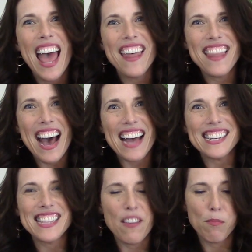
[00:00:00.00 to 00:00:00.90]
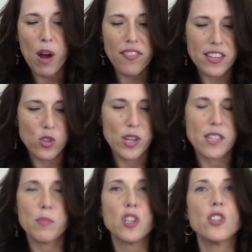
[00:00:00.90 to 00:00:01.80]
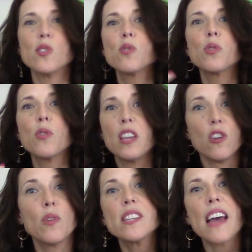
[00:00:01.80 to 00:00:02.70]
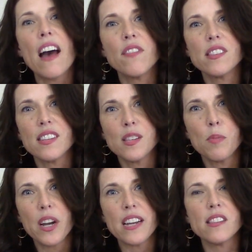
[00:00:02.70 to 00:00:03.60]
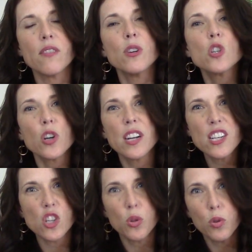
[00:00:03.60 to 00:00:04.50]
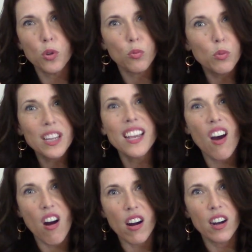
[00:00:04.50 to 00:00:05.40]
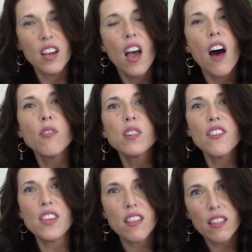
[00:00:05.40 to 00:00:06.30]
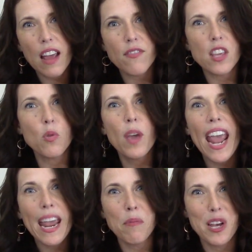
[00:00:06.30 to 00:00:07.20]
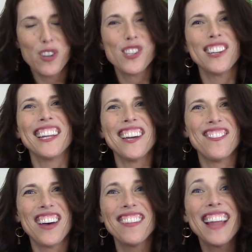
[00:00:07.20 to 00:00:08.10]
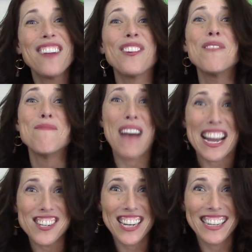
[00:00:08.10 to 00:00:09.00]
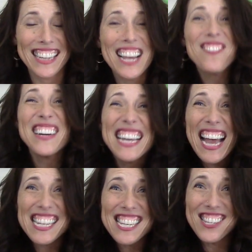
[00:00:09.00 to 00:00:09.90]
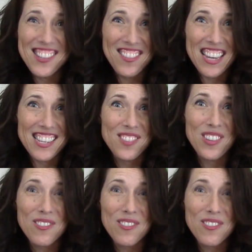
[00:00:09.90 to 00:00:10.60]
that they've brought these transmissions through, that you get to have this experience of returning to who you really are, of living the life that you came here to live, a life of magic. Like, we get to do this. We